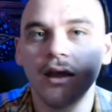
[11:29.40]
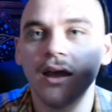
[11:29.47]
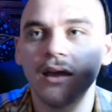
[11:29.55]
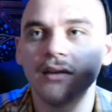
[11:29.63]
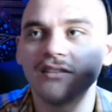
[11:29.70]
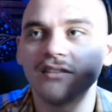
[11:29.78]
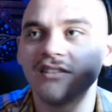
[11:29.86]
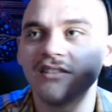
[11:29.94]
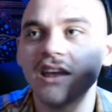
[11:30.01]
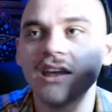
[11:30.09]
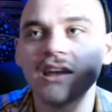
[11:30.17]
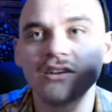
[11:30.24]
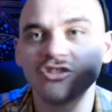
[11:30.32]
and
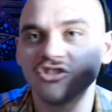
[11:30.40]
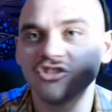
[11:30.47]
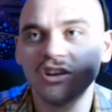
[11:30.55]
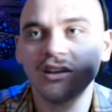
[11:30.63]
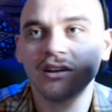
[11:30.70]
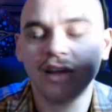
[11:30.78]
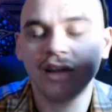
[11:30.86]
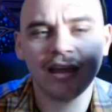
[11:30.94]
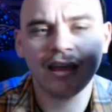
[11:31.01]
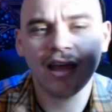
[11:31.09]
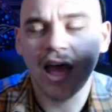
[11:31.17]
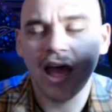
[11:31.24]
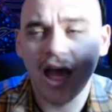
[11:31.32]
saying shit
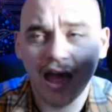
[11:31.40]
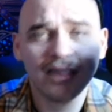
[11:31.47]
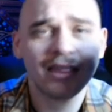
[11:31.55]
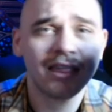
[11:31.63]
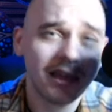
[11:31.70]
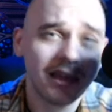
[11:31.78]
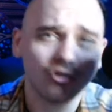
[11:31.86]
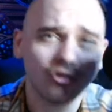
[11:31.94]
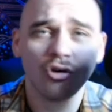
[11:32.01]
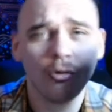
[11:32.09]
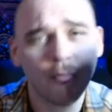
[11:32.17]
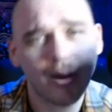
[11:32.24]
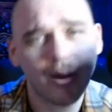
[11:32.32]
like, I think
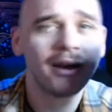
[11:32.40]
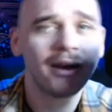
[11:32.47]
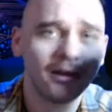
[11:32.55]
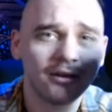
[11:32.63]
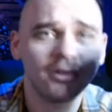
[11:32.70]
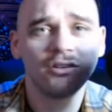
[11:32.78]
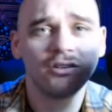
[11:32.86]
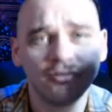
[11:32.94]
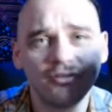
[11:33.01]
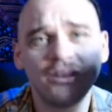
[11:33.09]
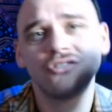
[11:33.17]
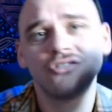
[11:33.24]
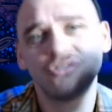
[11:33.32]
Joe Biden could
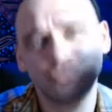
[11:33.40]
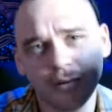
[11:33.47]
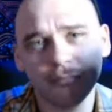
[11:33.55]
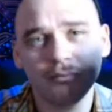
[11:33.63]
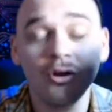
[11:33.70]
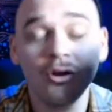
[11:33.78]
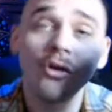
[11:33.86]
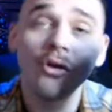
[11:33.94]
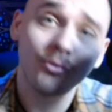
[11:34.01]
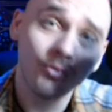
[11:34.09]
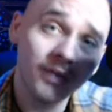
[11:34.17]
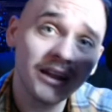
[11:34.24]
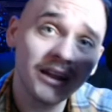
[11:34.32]
defeat Trump.
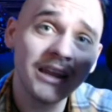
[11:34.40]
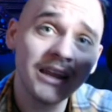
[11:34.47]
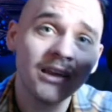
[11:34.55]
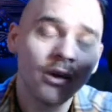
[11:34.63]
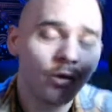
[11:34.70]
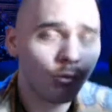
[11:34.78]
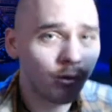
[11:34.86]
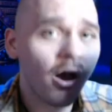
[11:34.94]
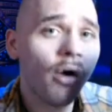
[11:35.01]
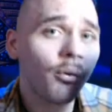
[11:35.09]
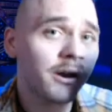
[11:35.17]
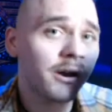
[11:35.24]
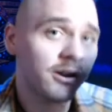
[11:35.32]
Really? We
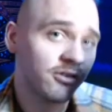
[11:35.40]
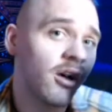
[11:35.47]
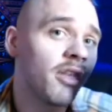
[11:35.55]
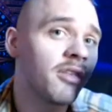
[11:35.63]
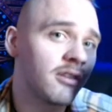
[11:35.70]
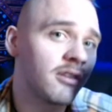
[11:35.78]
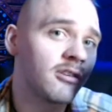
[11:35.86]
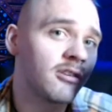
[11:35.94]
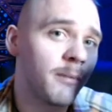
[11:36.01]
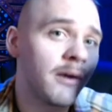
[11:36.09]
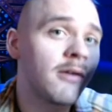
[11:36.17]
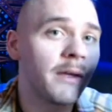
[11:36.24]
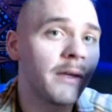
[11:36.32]
already saw this
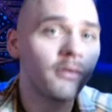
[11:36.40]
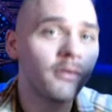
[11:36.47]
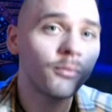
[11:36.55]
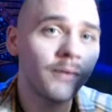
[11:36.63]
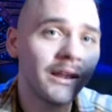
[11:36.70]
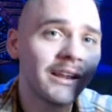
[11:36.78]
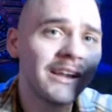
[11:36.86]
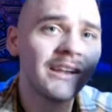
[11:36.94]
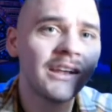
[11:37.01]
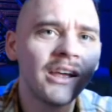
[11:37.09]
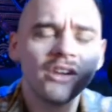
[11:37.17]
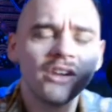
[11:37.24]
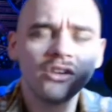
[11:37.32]
experiment. Really?
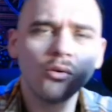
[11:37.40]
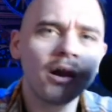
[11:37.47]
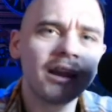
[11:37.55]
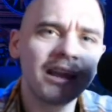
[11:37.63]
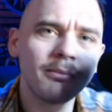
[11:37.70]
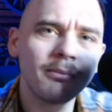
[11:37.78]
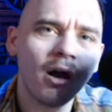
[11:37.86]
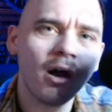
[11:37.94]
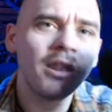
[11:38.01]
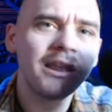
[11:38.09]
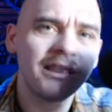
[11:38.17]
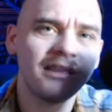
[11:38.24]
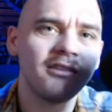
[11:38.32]
You want to keep
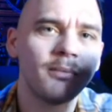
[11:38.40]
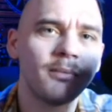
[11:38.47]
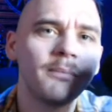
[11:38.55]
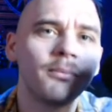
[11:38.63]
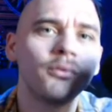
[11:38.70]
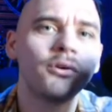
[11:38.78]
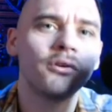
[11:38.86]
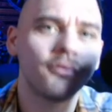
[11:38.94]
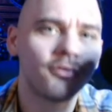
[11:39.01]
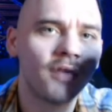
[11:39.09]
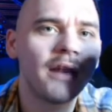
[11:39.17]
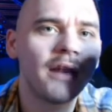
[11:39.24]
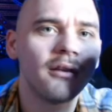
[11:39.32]
calling these people your
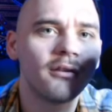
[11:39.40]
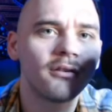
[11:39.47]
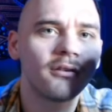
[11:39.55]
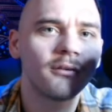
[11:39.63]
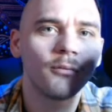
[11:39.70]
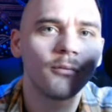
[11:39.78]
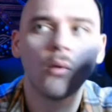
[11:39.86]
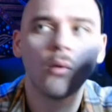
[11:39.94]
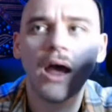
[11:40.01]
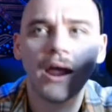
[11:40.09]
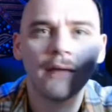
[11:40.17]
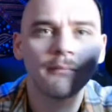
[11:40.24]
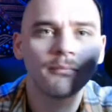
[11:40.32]
friends?
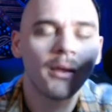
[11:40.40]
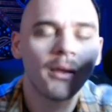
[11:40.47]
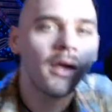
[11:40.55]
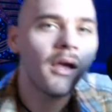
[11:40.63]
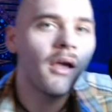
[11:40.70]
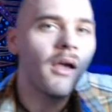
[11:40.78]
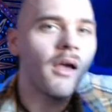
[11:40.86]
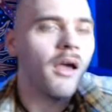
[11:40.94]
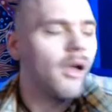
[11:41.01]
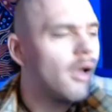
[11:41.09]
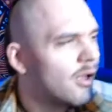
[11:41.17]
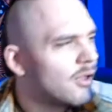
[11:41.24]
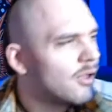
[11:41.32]
Why?
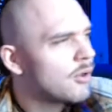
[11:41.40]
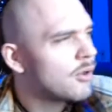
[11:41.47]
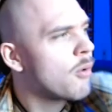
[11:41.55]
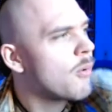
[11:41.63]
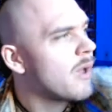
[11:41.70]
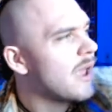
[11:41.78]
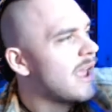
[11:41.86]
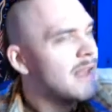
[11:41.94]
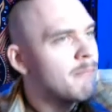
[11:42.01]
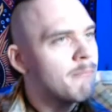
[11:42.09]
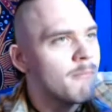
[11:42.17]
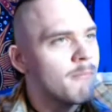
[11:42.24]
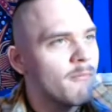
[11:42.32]
You know,
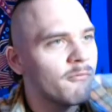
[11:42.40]
in